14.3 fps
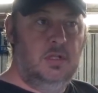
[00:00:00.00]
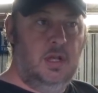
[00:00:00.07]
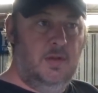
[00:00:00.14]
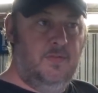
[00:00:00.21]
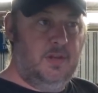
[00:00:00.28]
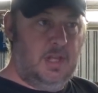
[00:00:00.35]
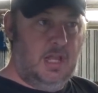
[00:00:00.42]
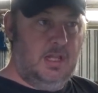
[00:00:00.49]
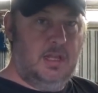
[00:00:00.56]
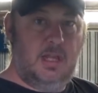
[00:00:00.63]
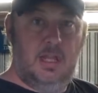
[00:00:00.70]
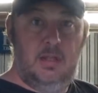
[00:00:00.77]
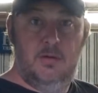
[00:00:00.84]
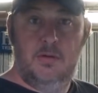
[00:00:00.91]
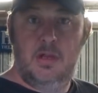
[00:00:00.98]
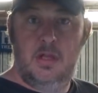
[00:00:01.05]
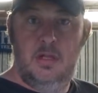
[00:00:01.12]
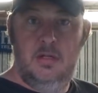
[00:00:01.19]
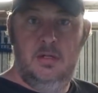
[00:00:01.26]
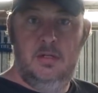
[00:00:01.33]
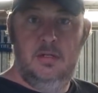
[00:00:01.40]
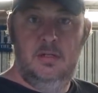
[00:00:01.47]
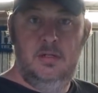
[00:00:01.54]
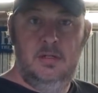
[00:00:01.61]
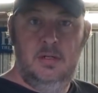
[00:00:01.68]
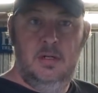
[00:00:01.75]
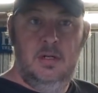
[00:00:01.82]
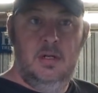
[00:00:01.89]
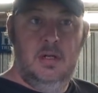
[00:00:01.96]
If it then seals,
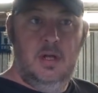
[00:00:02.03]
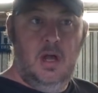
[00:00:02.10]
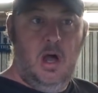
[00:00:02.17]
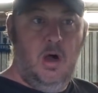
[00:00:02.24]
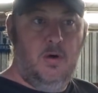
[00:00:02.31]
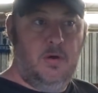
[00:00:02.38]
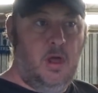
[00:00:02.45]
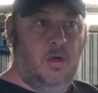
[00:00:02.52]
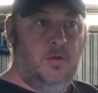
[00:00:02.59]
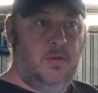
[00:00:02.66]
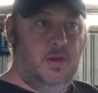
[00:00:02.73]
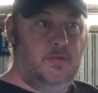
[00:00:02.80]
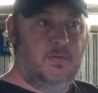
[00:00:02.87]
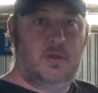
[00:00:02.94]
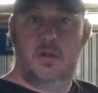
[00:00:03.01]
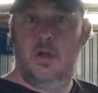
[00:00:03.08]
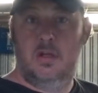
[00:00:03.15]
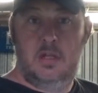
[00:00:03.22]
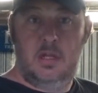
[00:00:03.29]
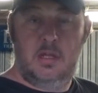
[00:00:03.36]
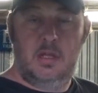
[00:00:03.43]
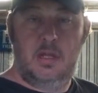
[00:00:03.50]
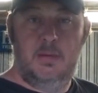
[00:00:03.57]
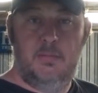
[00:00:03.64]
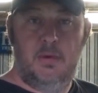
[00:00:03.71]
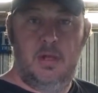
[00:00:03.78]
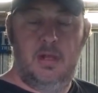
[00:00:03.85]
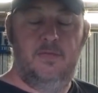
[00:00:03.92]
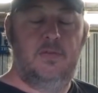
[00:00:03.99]
I'll know that I've just got to
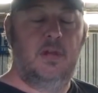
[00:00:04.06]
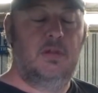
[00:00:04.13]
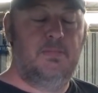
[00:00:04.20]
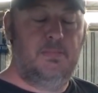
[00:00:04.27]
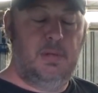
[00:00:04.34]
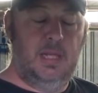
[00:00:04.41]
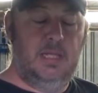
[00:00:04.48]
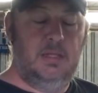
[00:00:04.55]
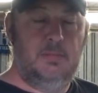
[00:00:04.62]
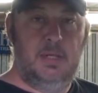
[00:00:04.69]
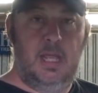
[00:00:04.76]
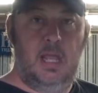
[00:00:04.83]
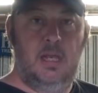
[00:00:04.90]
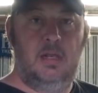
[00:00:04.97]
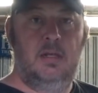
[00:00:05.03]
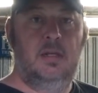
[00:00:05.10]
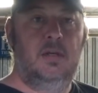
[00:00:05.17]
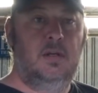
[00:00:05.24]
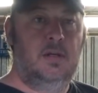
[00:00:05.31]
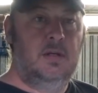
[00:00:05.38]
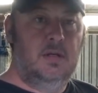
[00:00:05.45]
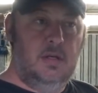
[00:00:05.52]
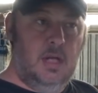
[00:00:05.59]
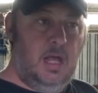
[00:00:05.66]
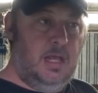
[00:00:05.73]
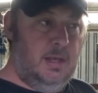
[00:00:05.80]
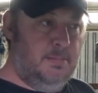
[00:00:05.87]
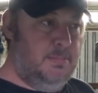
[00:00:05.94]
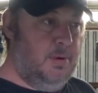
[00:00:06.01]
disassemble the lifters, bleed them again,
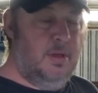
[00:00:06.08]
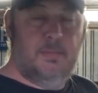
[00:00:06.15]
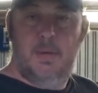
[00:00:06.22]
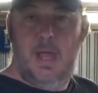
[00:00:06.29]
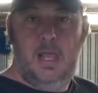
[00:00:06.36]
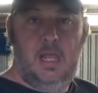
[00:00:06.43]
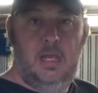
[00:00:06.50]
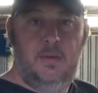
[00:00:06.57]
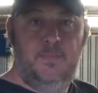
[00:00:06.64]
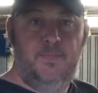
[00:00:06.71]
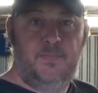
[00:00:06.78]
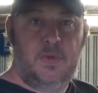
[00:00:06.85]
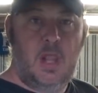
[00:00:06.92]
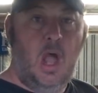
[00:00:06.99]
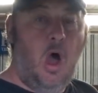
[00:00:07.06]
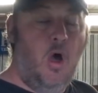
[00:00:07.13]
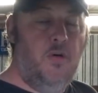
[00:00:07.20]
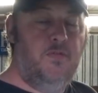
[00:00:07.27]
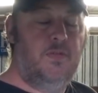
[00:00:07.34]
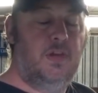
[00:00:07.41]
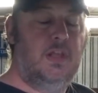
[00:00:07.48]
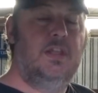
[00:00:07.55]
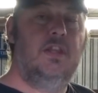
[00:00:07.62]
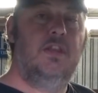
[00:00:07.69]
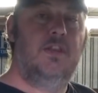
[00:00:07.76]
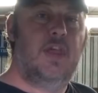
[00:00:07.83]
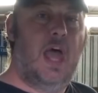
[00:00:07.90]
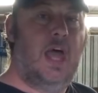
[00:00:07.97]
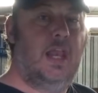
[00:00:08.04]
and then put them back in. Hopefully
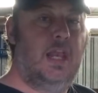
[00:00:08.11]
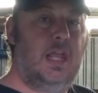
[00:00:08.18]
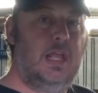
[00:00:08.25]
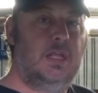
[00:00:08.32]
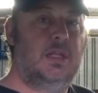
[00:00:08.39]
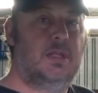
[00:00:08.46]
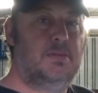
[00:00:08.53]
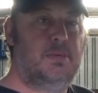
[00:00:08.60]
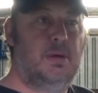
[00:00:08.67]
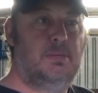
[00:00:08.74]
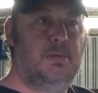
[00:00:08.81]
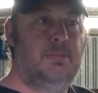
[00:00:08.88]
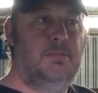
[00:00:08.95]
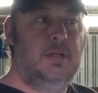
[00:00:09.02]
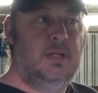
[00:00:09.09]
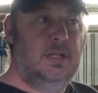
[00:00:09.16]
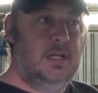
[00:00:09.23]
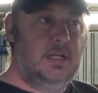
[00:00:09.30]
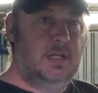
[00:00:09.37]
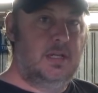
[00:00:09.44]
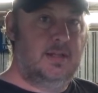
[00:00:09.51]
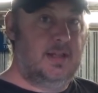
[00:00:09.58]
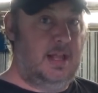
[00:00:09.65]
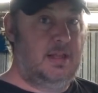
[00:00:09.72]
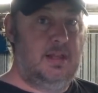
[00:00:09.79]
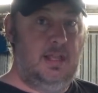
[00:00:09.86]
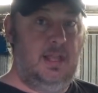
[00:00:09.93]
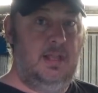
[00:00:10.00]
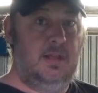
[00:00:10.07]
that is the problem, because
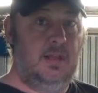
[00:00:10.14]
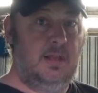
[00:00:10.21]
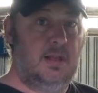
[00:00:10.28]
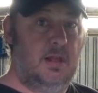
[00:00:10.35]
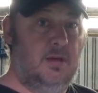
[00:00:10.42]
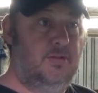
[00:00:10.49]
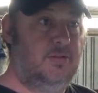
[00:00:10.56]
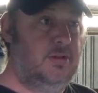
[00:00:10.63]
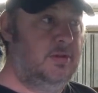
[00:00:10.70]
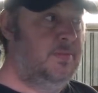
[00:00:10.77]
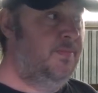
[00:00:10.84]
that's the easy solution.